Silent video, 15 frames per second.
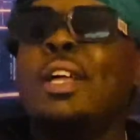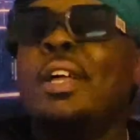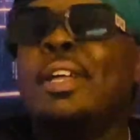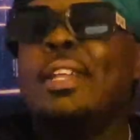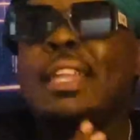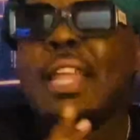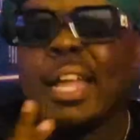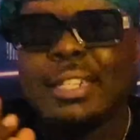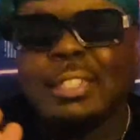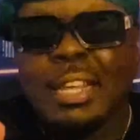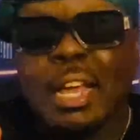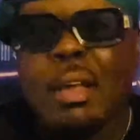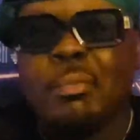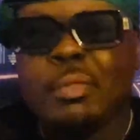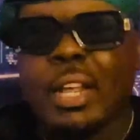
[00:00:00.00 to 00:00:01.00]
9
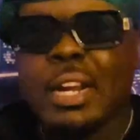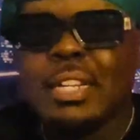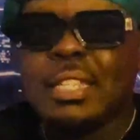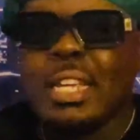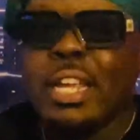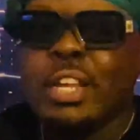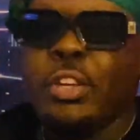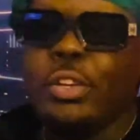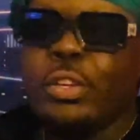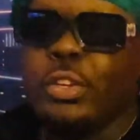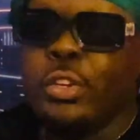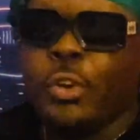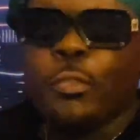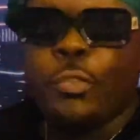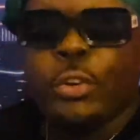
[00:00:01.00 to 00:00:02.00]
times out of 10,
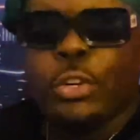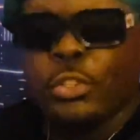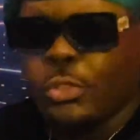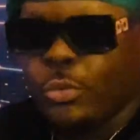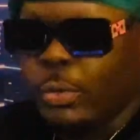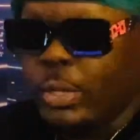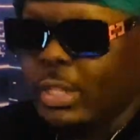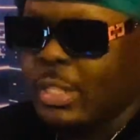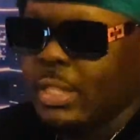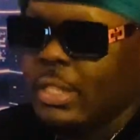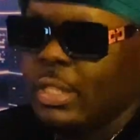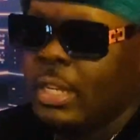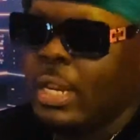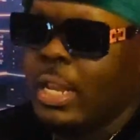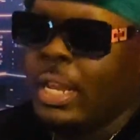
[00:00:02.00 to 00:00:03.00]
you're for the streets.
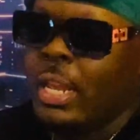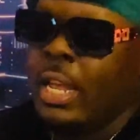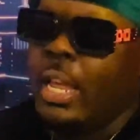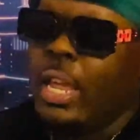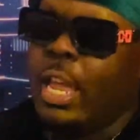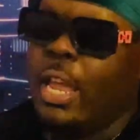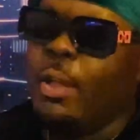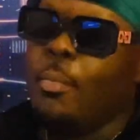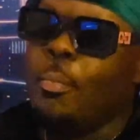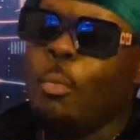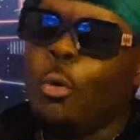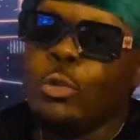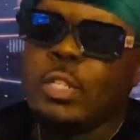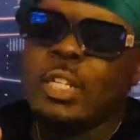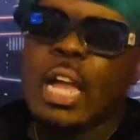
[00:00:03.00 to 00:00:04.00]
And
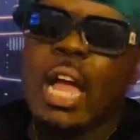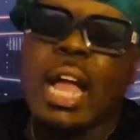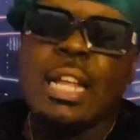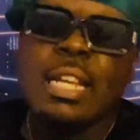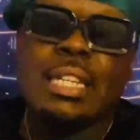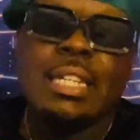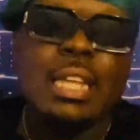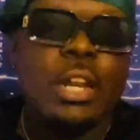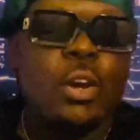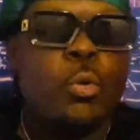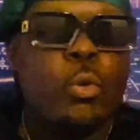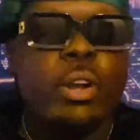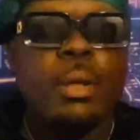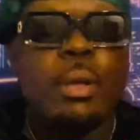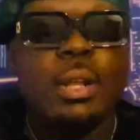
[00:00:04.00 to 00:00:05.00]
most guys, they don't
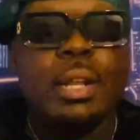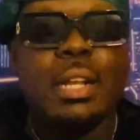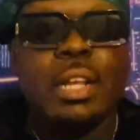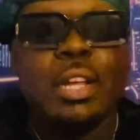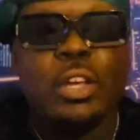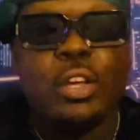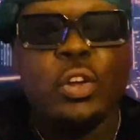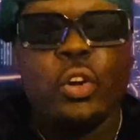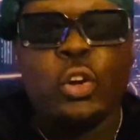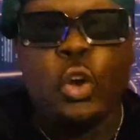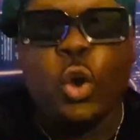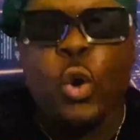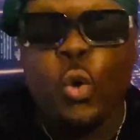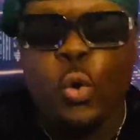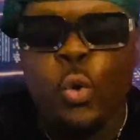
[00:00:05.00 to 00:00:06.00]
want to
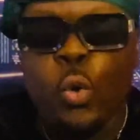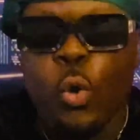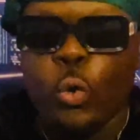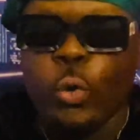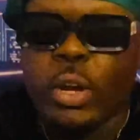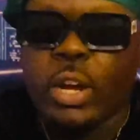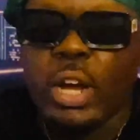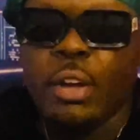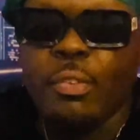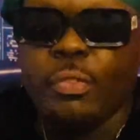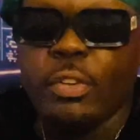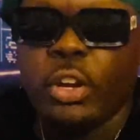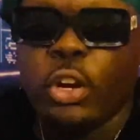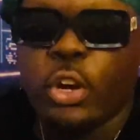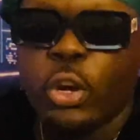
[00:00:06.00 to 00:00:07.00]
go or cuff
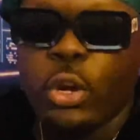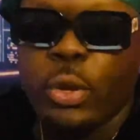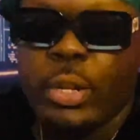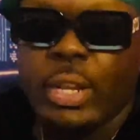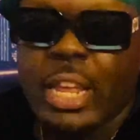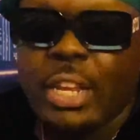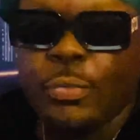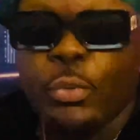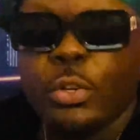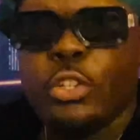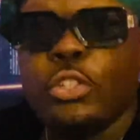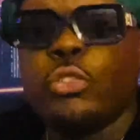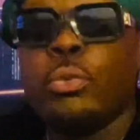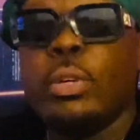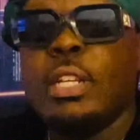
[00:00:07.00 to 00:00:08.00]
a girl that's for the
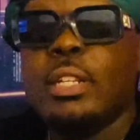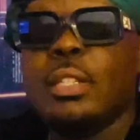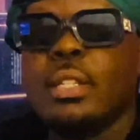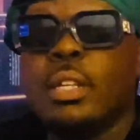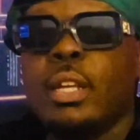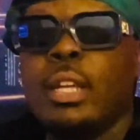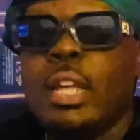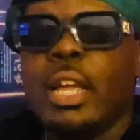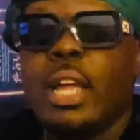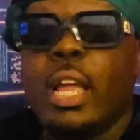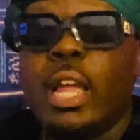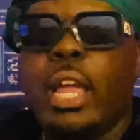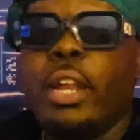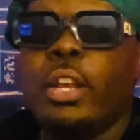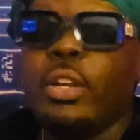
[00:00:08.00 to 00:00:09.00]
streets.
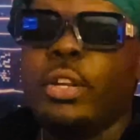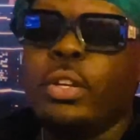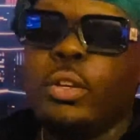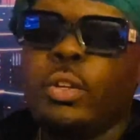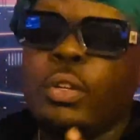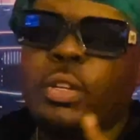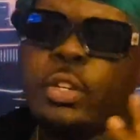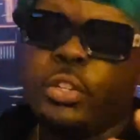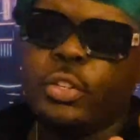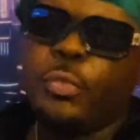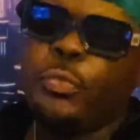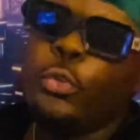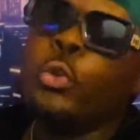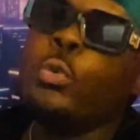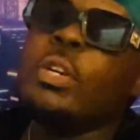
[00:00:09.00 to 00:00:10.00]
And there's a
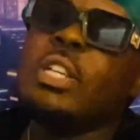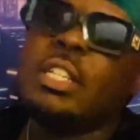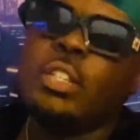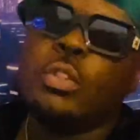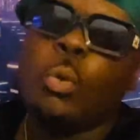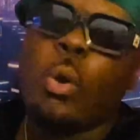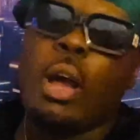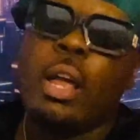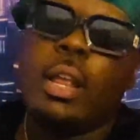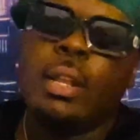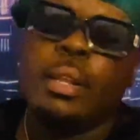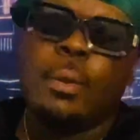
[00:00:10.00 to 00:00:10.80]
few reasons why.